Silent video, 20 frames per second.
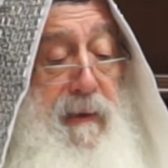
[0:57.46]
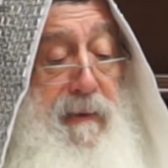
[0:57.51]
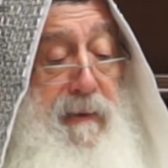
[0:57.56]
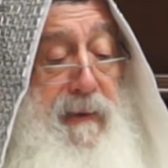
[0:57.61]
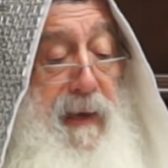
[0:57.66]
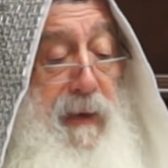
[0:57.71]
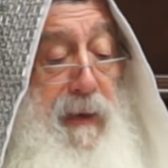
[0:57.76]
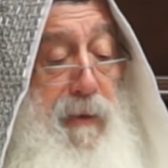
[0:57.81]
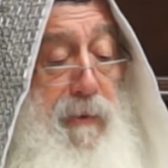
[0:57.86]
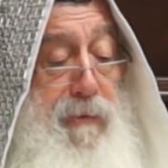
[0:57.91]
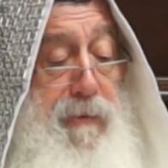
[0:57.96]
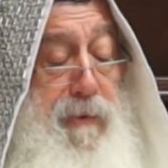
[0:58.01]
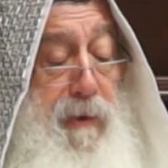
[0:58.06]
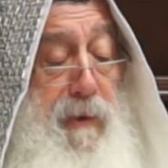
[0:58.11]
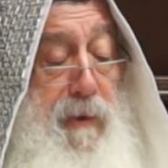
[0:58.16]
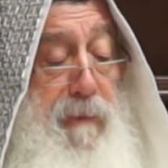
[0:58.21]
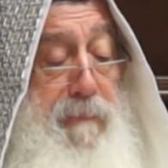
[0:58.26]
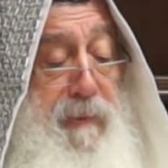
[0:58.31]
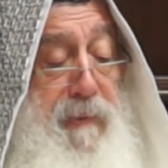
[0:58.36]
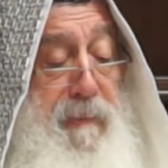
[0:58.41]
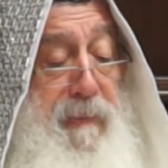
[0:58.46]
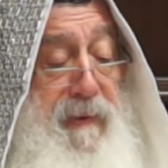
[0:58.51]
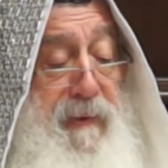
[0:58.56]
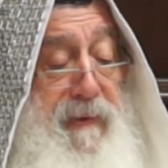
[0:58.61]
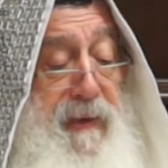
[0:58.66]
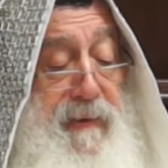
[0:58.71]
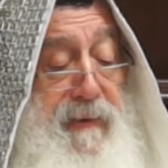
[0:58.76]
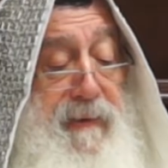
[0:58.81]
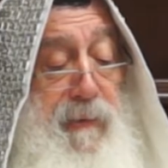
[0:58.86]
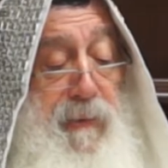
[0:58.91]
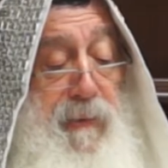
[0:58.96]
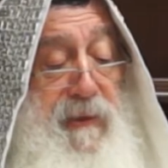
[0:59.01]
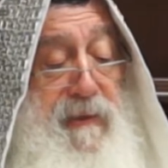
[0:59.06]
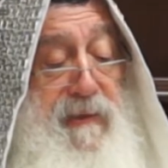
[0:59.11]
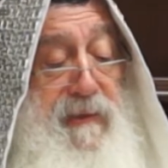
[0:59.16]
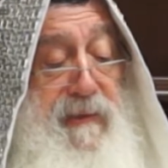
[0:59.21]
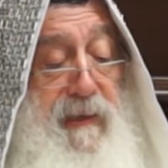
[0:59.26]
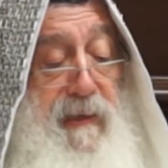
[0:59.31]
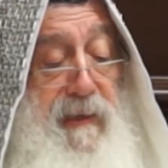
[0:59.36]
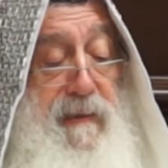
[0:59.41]
They are not uh, people that they will
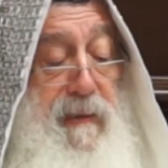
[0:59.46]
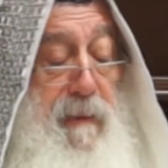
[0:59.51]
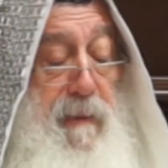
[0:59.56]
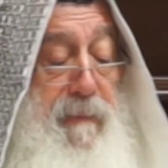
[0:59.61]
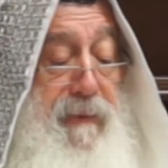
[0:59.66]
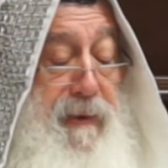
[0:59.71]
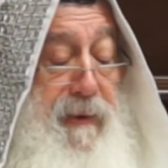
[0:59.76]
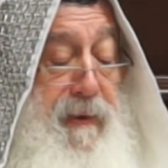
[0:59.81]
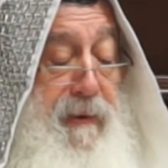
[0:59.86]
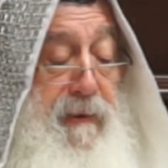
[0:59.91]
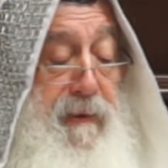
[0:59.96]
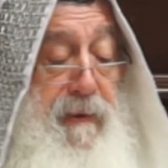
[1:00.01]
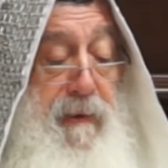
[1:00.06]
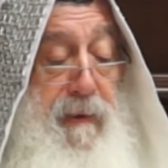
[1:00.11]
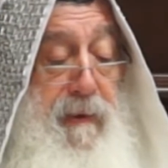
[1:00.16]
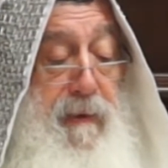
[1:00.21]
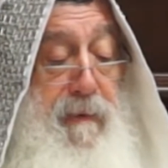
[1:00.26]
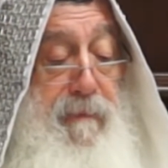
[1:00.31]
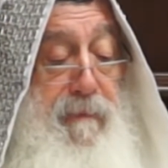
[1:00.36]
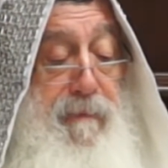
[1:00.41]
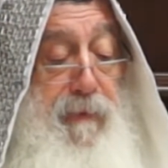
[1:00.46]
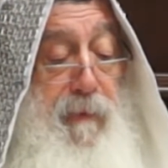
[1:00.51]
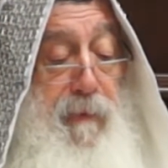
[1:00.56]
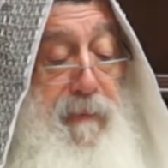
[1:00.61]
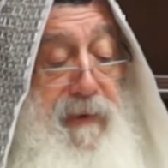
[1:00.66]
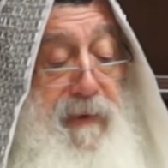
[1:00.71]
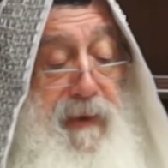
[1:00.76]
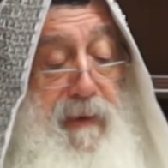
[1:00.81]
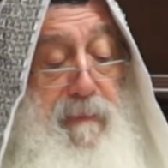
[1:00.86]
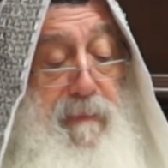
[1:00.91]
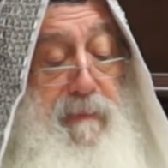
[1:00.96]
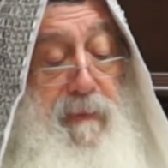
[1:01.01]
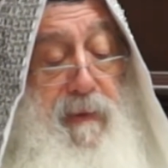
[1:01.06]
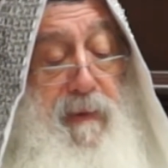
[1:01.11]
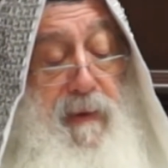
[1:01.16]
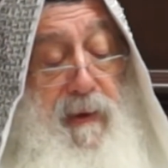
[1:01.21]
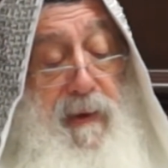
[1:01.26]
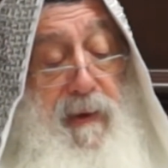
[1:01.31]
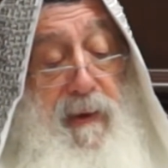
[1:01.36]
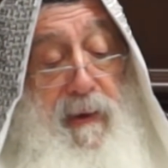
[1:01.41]
steal something from him.
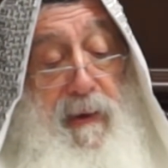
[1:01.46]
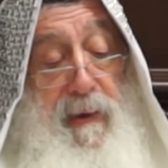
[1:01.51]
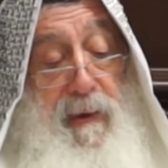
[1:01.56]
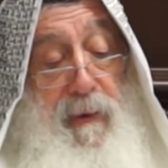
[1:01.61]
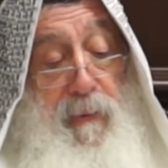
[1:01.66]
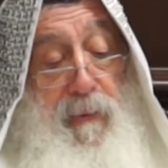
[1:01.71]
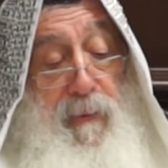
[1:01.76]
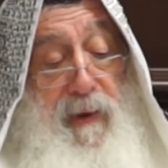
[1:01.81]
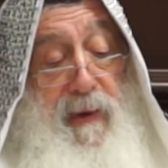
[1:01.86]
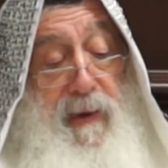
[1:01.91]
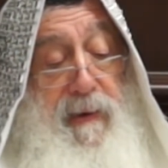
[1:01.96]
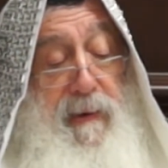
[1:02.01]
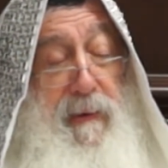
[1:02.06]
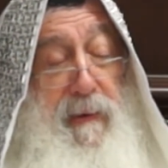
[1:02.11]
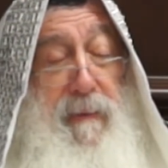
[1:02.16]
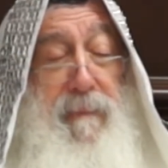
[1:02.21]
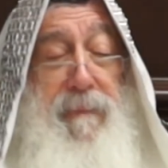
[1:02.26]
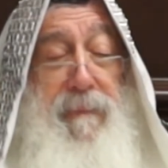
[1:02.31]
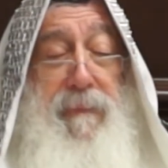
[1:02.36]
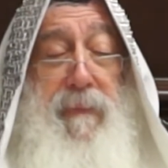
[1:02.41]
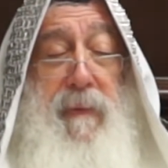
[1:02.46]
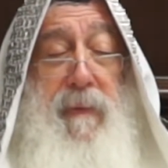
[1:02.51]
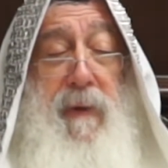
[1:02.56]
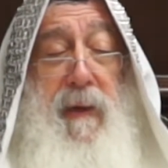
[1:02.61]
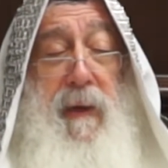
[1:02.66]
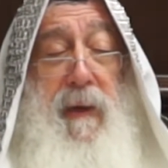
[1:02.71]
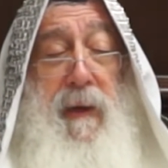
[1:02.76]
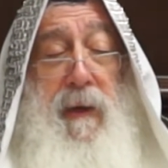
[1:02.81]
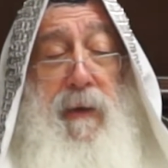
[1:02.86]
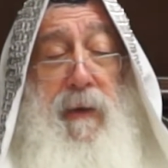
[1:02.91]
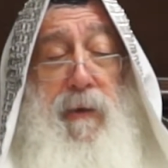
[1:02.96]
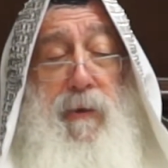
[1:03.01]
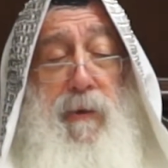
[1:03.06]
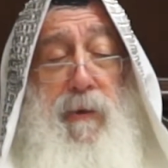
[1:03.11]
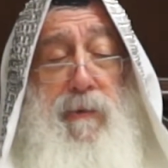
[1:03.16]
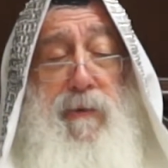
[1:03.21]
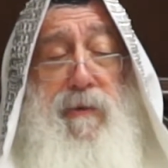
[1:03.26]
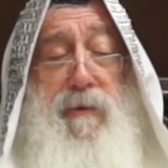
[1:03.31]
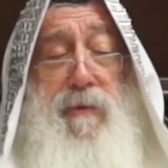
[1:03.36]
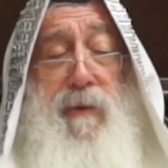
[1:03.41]
Well, you
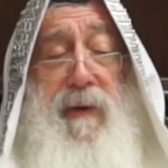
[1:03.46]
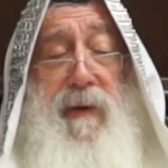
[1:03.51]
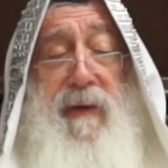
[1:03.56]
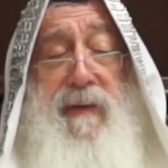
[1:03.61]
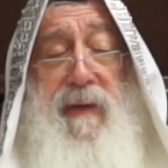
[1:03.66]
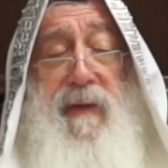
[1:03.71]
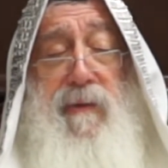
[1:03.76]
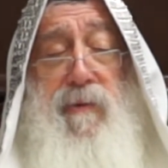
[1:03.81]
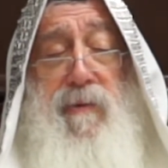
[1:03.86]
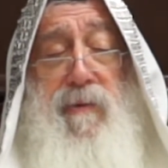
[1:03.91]
know the story that